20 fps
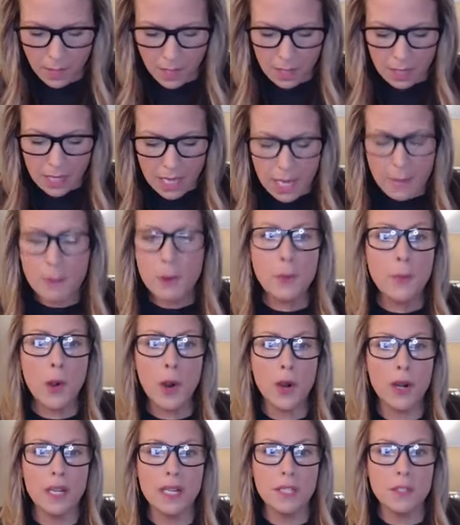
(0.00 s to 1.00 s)
keep your
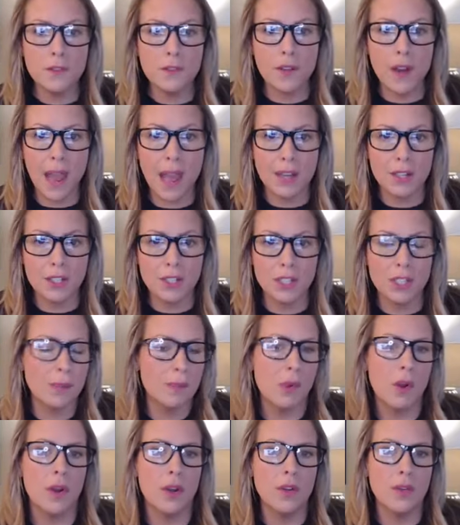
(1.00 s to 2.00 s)
parties fresh.
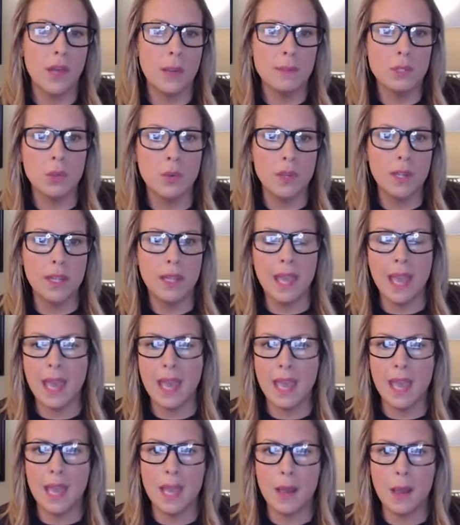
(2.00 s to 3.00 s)
Tomorrow I'm doing
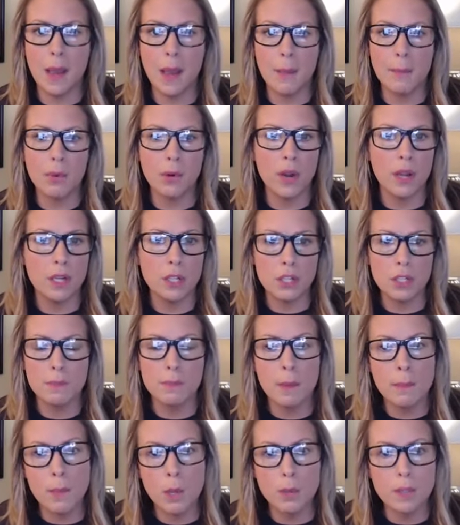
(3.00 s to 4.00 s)
a, a brunch
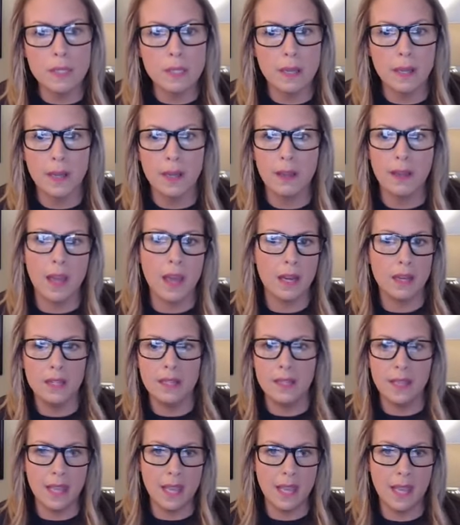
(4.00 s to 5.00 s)
mimosa kind
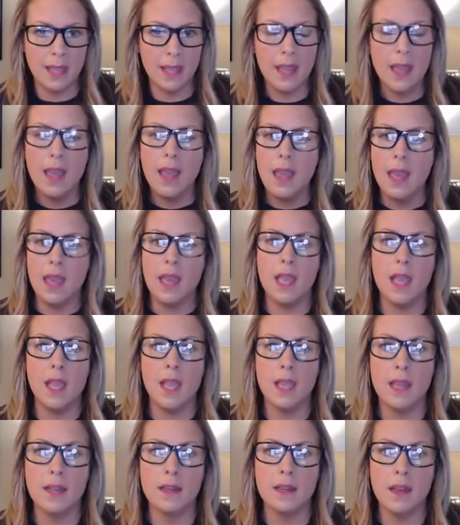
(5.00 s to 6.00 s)
of thing.
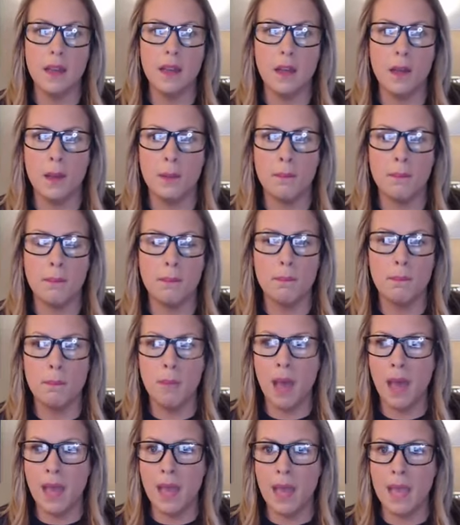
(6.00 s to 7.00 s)
And um,
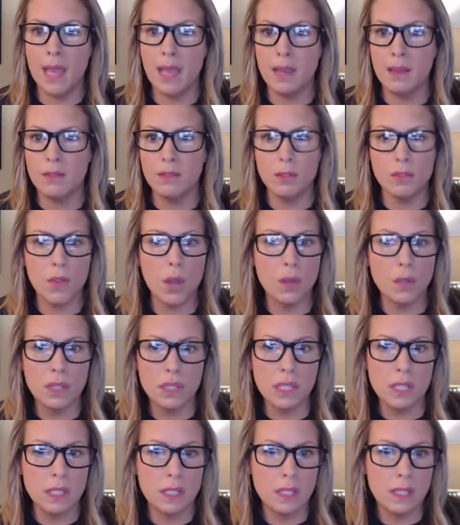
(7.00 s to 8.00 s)
my
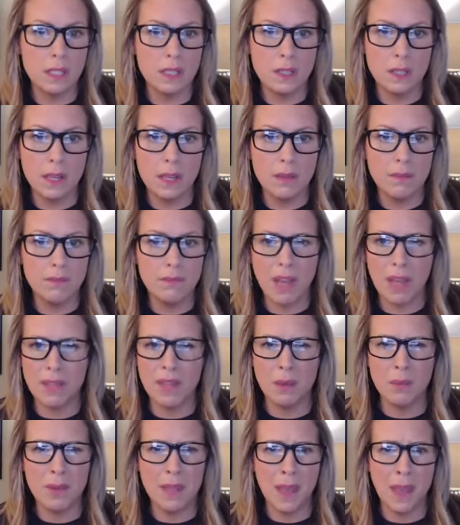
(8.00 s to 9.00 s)
hostesses, and I
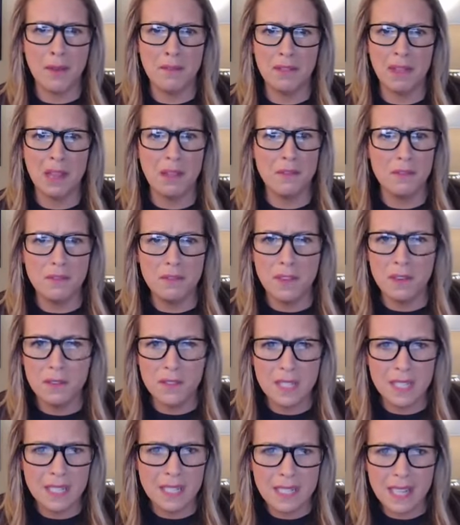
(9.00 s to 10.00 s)
think we have like
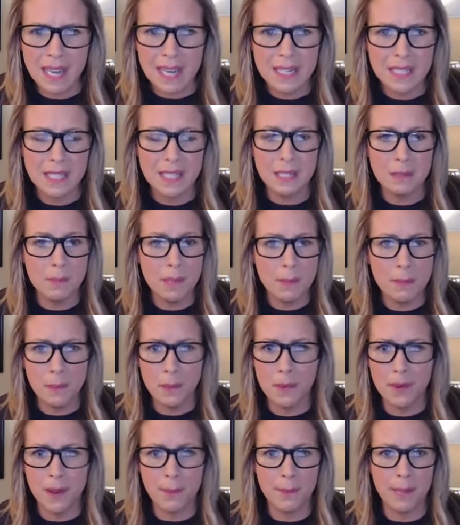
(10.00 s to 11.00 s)
15 to 18 people
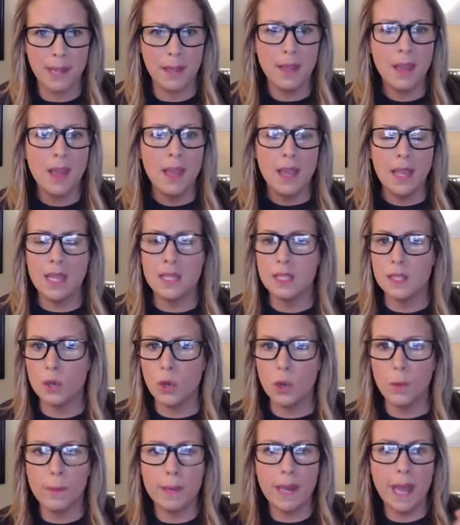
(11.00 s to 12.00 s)
coming. It's an
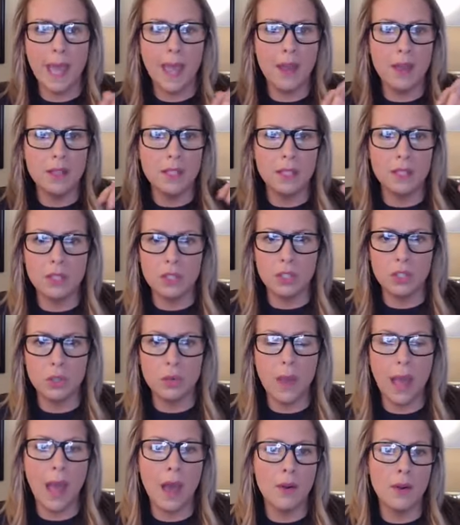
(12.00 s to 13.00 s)
open house, it's
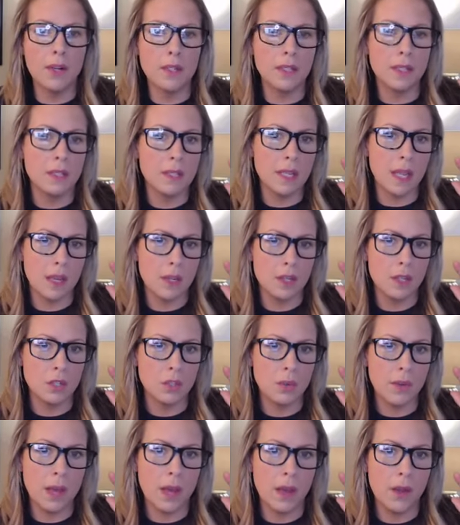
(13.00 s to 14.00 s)
two hours, it's 10 to
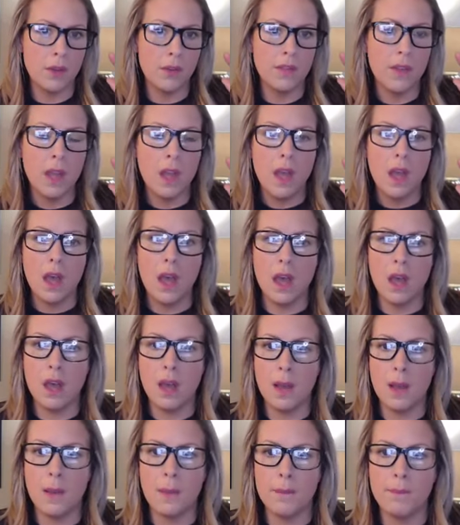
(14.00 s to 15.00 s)
12.
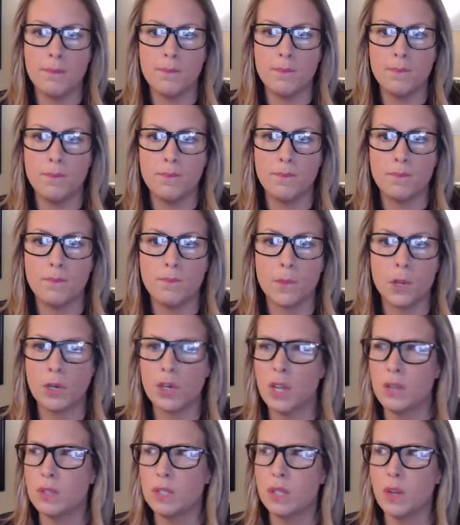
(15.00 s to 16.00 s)
Um, or
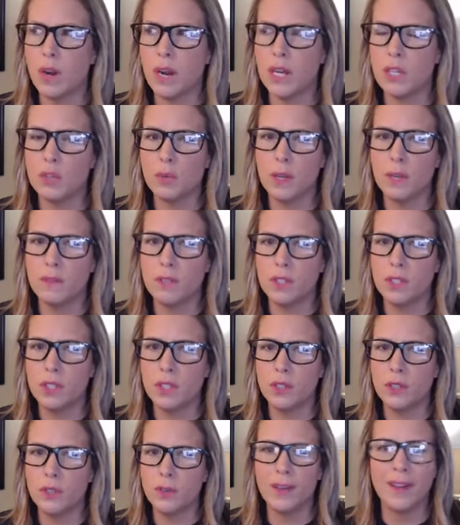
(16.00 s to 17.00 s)
no, sorry, 12 to 2.